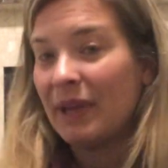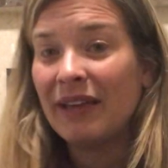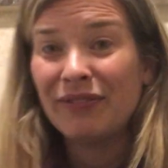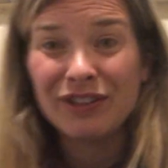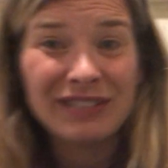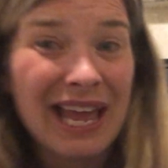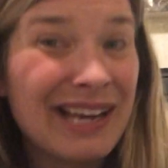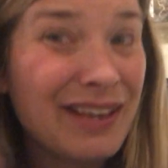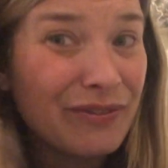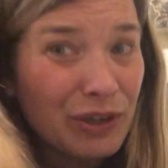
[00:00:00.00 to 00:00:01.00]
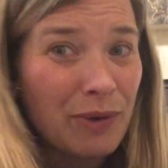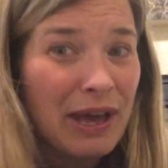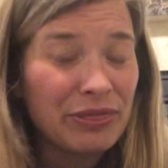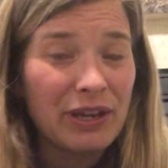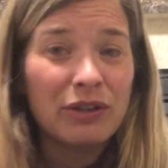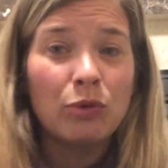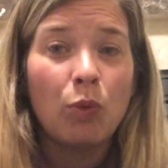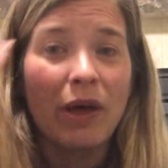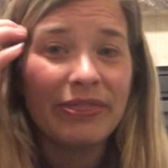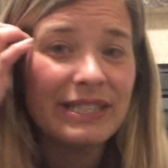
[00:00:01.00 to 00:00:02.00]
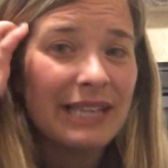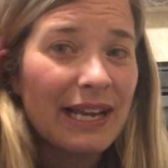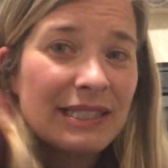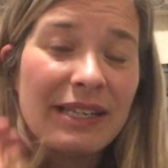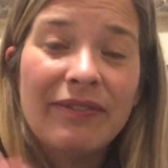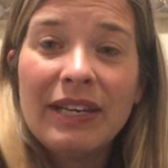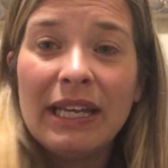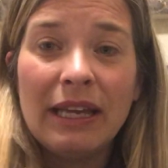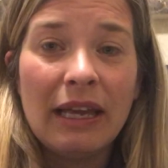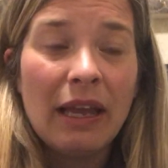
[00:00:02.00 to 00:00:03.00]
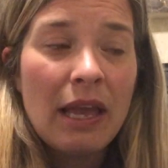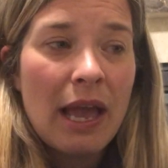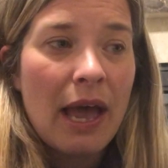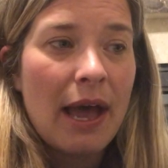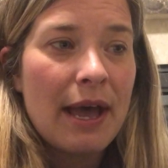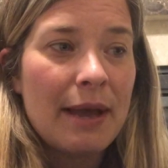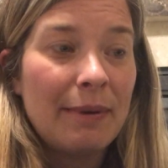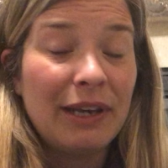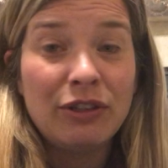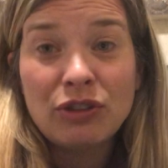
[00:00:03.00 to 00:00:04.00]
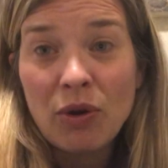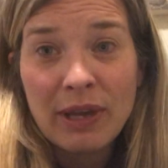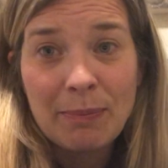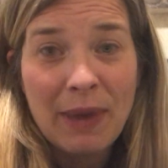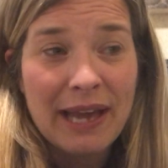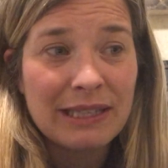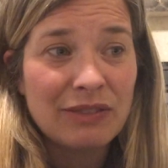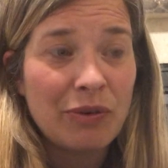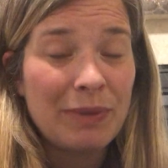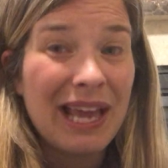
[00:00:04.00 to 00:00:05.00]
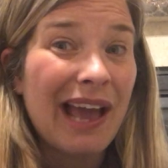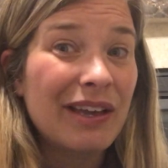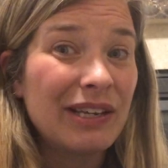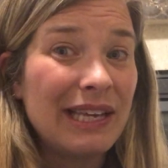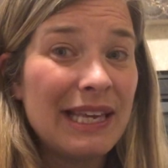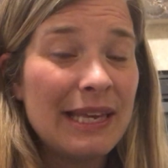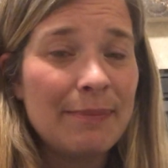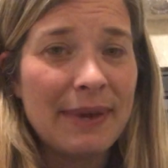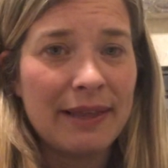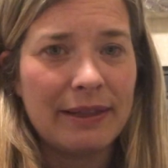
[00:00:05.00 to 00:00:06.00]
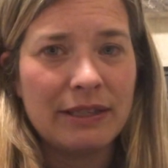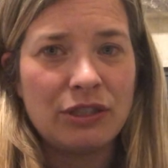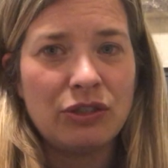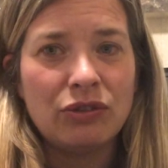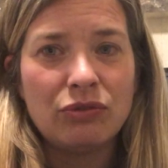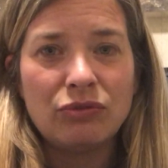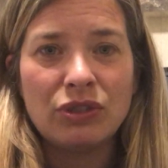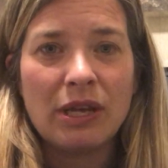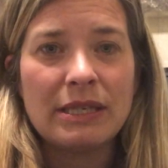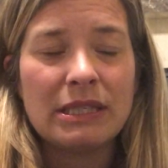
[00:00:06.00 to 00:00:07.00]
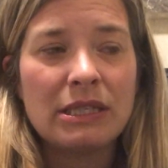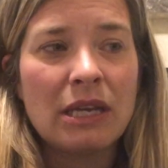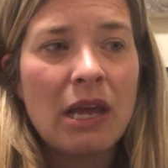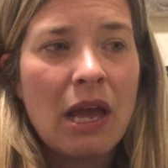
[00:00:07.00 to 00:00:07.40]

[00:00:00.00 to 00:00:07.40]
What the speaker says: If there's any of you out there who want this activity and you don't get packets from me, I could email it to you. Just